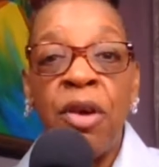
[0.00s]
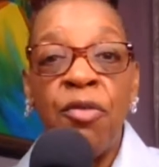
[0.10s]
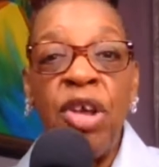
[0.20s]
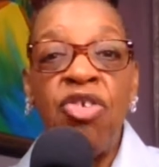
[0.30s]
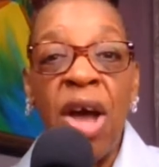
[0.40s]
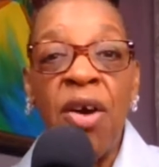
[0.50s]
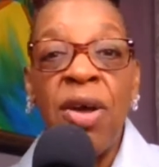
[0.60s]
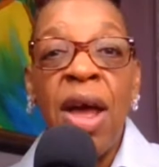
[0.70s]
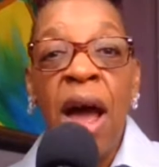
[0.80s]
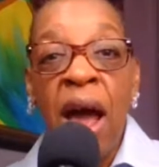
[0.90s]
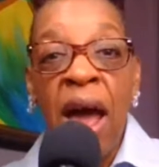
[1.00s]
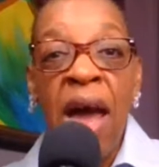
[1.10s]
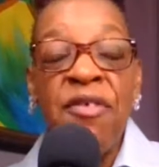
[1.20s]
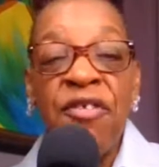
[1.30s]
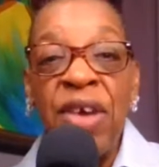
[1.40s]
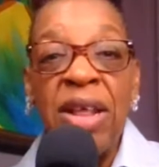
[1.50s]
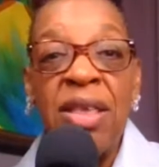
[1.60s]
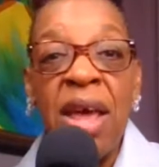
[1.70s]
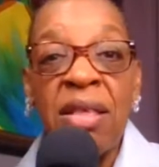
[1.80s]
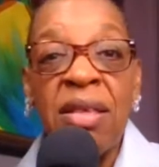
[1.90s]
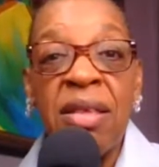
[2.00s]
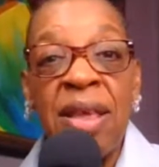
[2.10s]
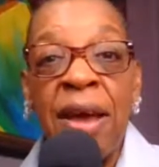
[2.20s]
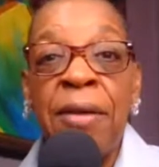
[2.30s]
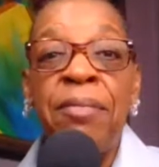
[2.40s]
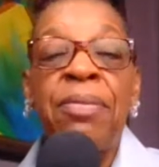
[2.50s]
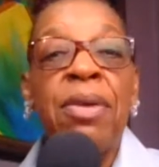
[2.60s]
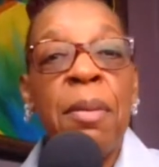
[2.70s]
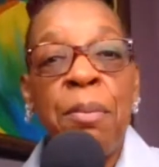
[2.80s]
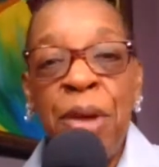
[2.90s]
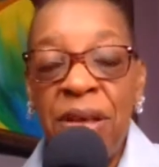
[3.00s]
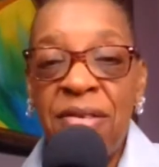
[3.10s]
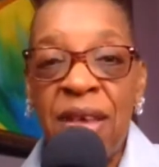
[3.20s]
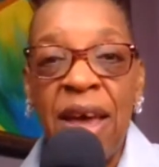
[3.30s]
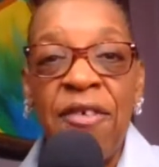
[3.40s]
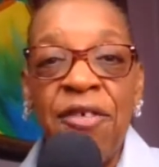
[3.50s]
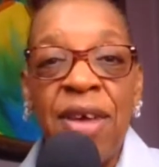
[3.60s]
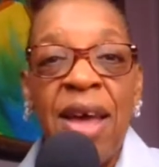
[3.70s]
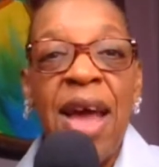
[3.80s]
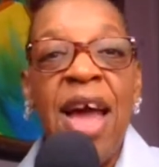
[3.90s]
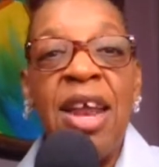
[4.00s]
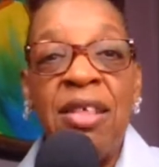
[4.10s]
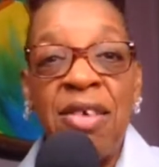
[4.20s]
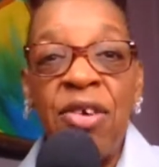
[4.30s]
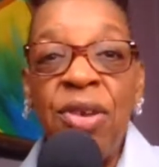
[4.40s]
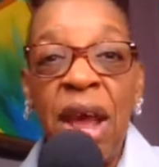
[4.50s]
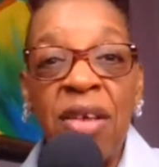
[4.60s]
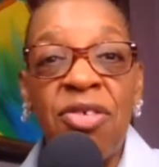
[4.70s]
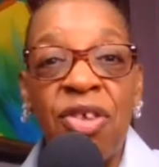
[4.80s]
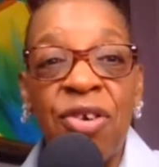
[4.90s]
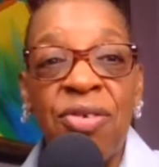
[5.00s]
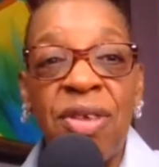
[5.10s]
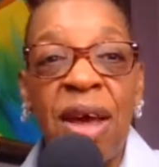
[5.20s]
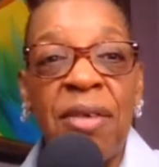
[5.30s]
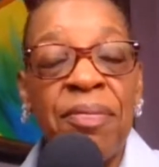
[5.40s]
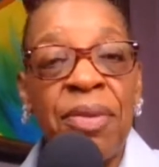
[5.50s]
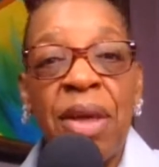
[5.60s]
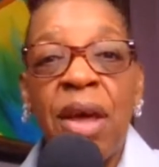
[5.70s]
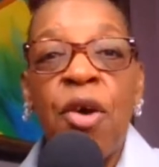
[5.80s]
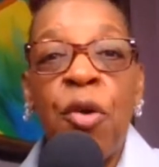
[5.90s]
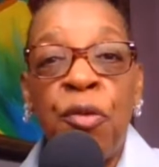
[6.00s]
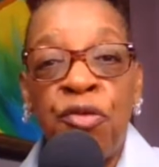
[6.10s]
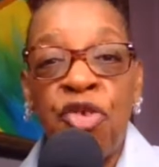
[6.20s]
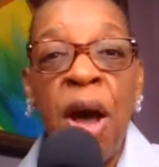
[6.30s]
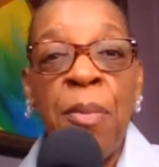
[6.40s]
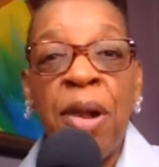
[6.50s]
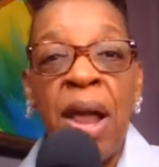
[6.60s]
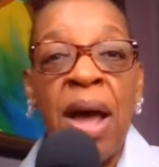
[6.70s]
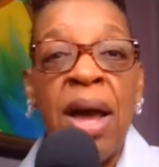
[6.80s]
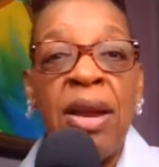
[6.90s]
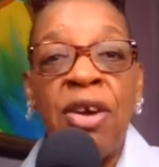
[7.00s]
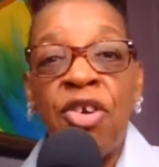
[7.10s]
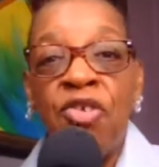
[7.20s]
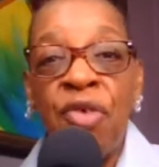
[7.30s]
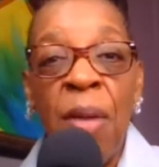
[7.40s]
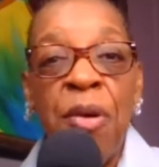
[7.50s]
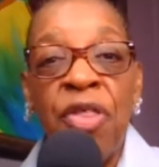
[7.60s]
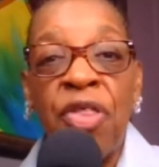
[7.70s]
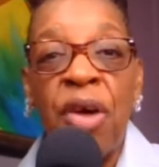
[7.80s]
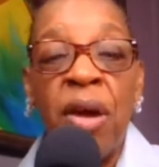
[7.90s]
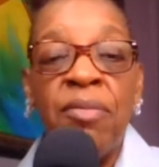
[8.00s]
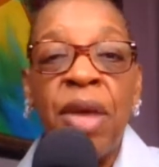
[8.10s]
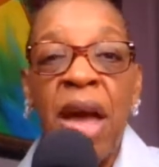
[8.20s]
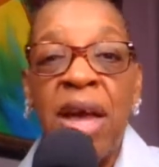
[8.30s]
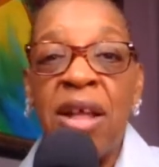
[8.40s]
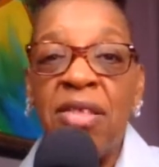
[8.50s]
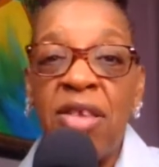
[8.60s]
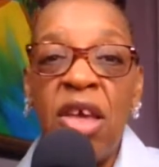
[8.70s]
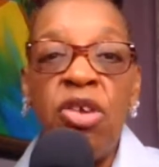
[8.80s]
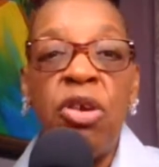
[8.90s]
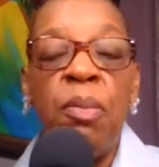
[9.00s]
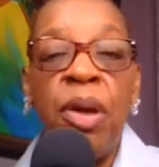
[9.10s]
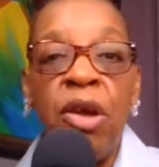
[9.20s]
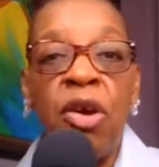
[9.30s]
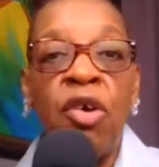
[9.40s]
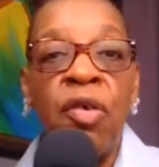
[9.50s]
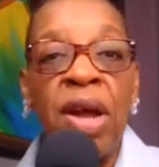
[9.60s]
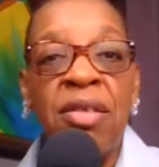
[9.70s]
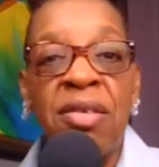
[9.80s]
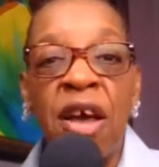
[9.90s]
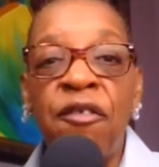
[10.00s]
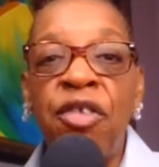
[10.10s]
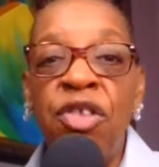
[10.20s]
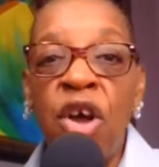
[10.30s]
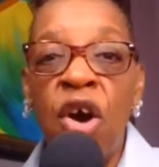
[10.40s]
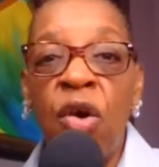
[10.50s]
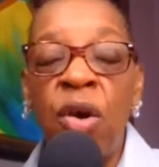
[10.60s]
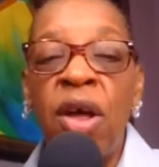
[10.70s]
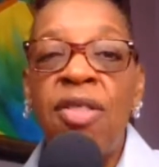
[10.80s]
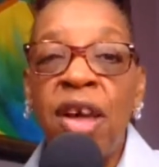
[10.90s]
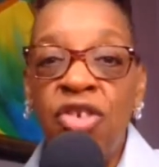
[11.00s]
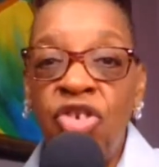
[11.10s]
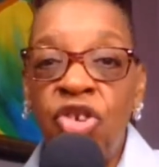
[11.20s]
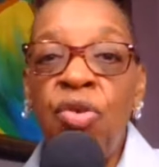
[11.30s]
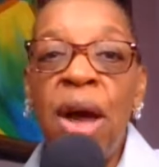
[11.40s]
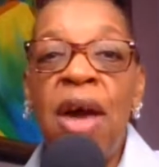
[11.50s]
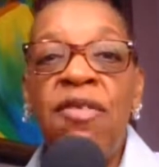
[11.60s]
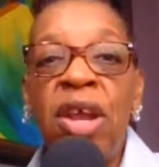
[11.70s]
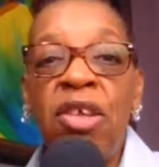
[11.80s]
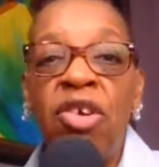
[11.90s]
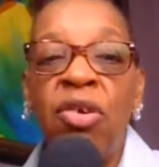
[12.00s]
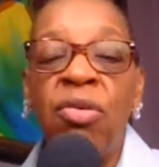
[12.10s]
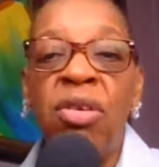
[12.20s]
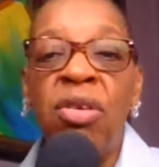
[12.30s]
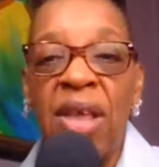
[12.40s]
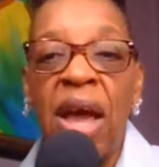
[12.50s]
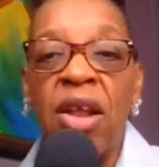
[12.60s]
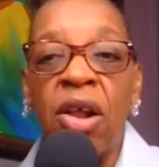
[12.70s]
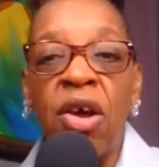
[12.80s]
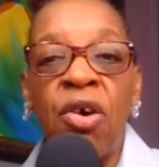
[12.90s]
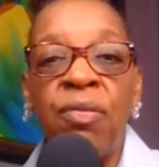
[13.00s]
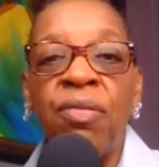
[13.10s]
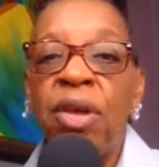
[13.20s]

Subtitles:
Reach out. Have a fantastic day. Be safe. And until next Thursday, drop a line, drop a thought, and continue to be your great self. Know that you have it in you to stand alone,